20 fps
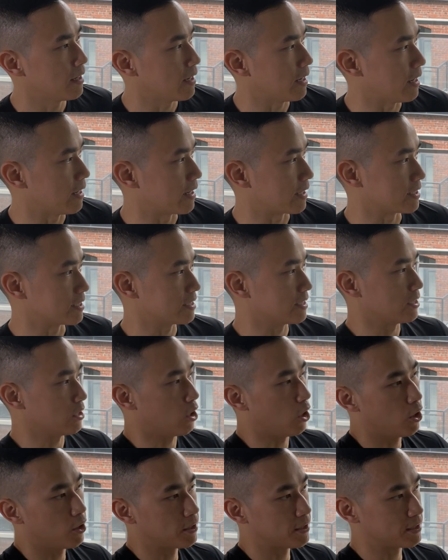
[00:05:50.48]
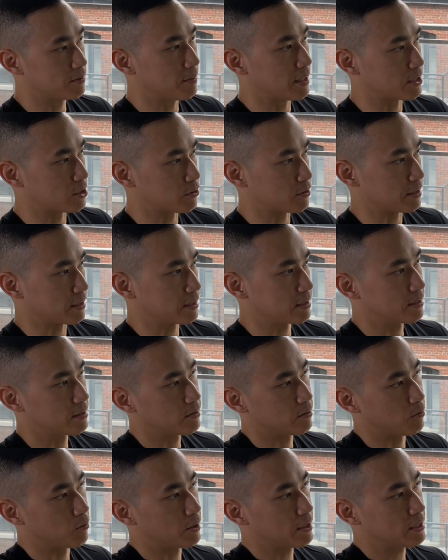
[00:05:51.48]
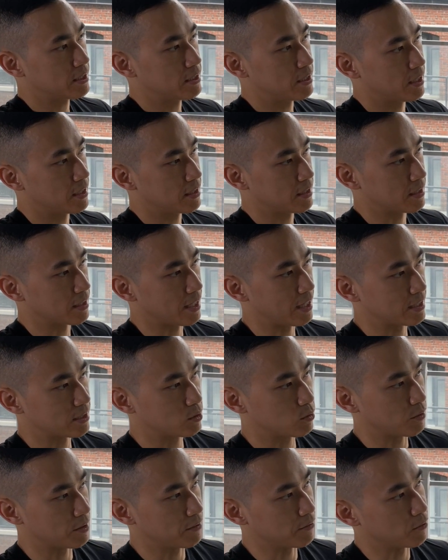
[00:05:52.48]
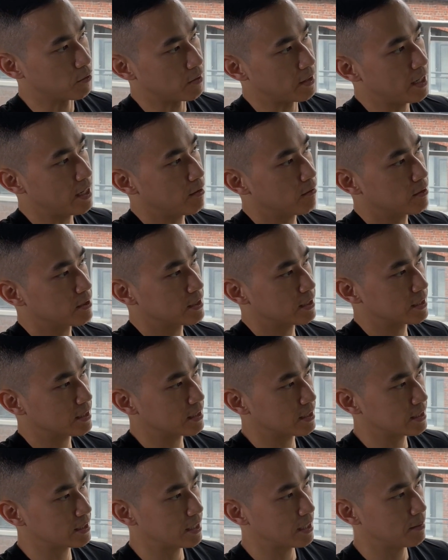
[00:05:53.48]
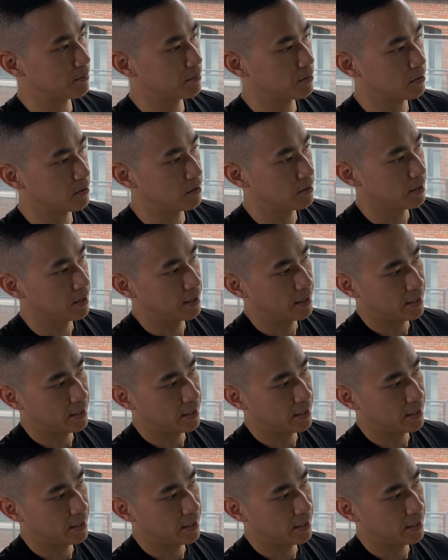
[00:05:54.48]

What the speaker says: and I can see all his metrics, what he's done in the last 24 hours as an example.